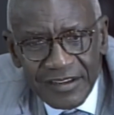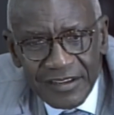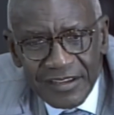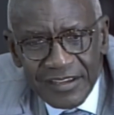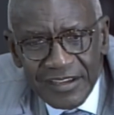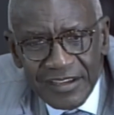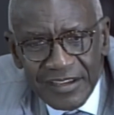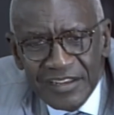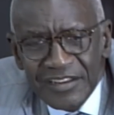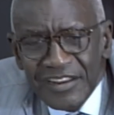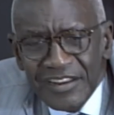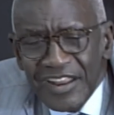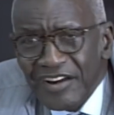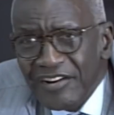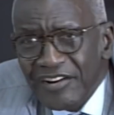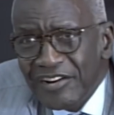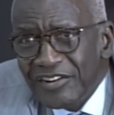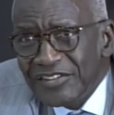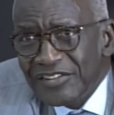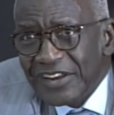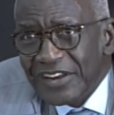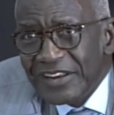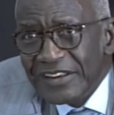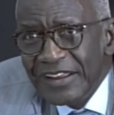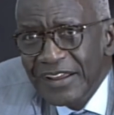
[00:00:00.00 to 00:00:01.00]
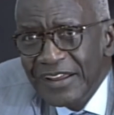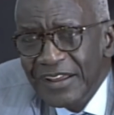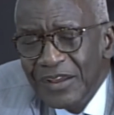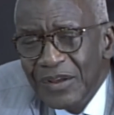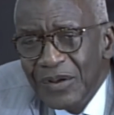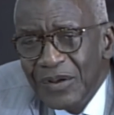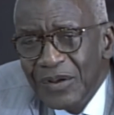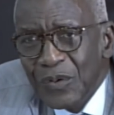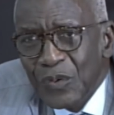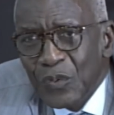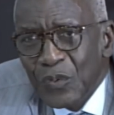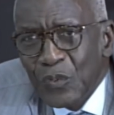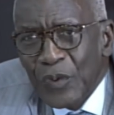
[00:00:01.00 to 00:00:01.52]
he narrated
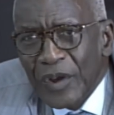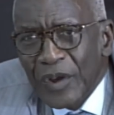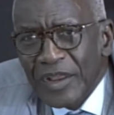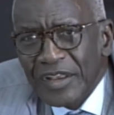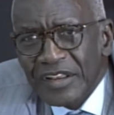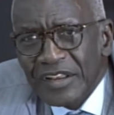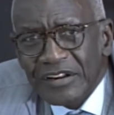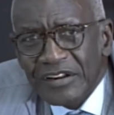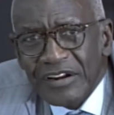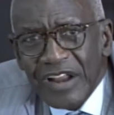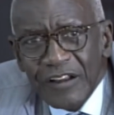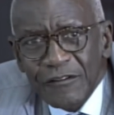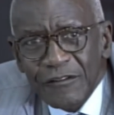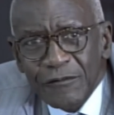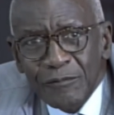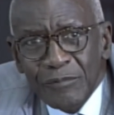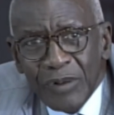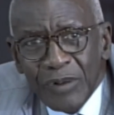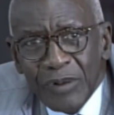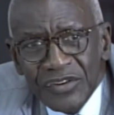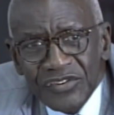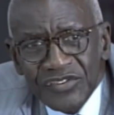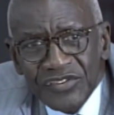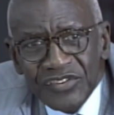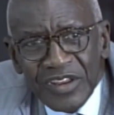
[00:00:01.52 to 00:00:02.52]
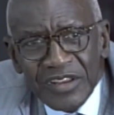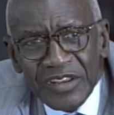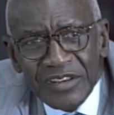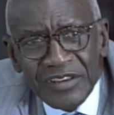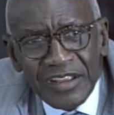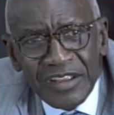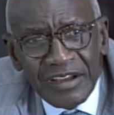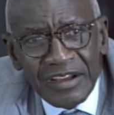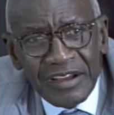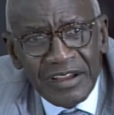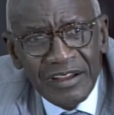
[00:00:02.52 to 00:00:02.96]
when Ralph Bunche and